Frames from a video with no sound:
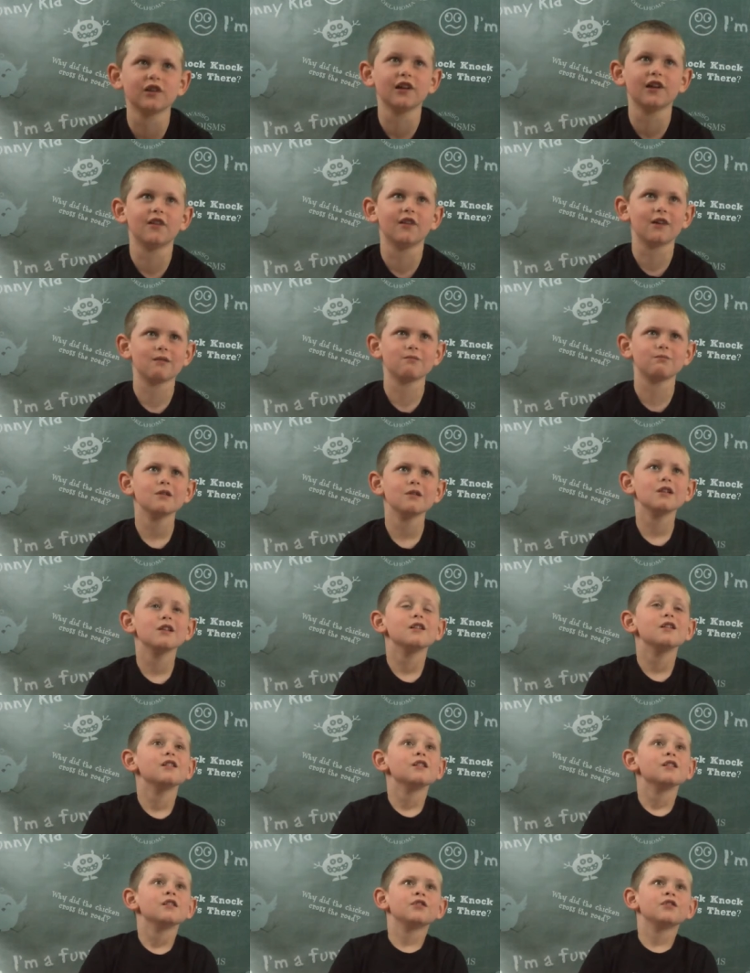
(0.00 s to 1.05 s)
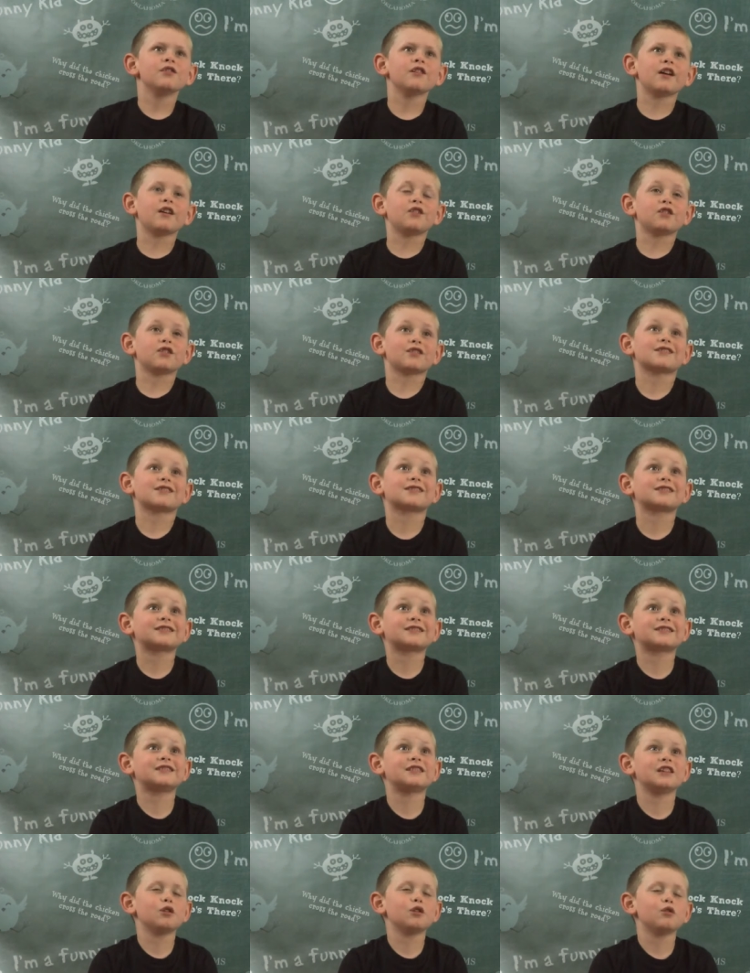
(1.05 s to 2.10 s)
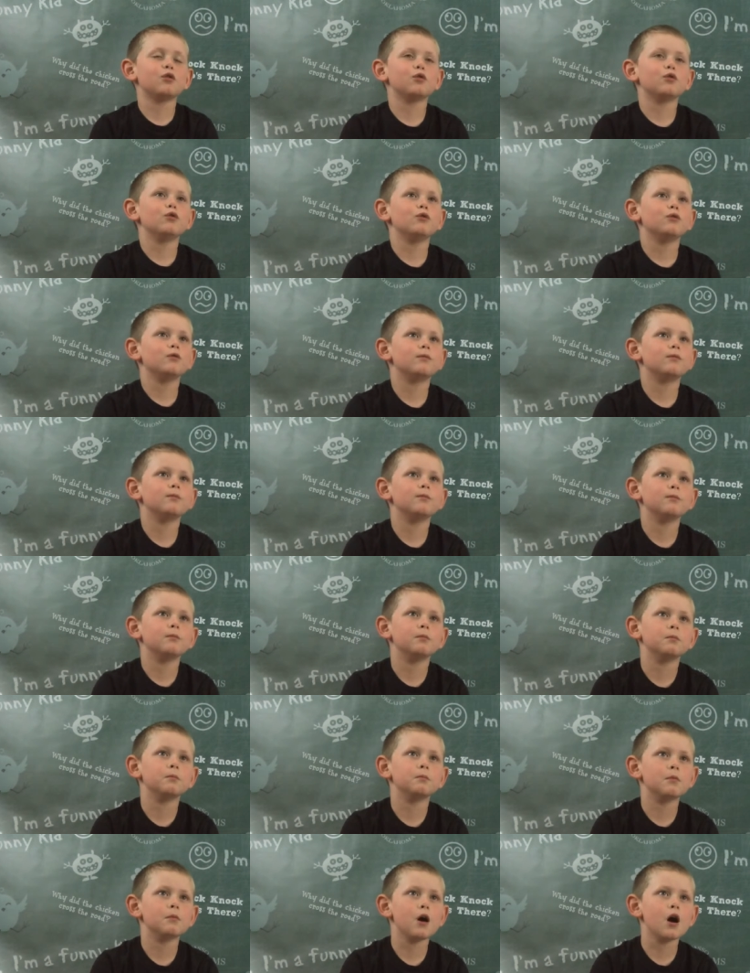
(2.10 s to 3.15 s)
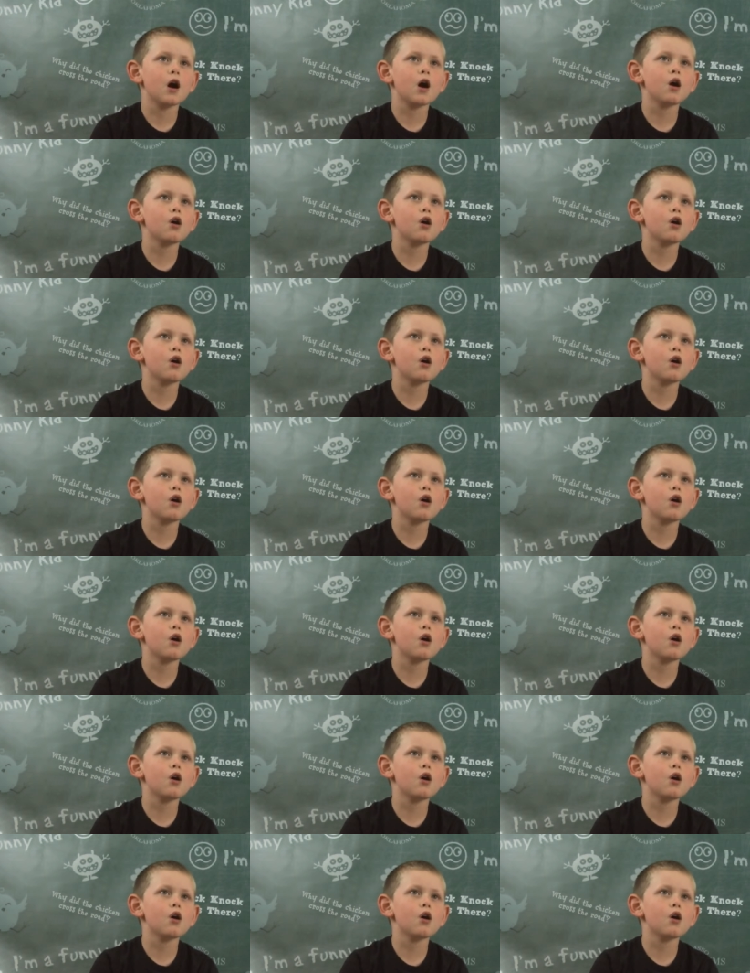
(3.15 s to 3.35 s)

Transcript: in them and there's still millions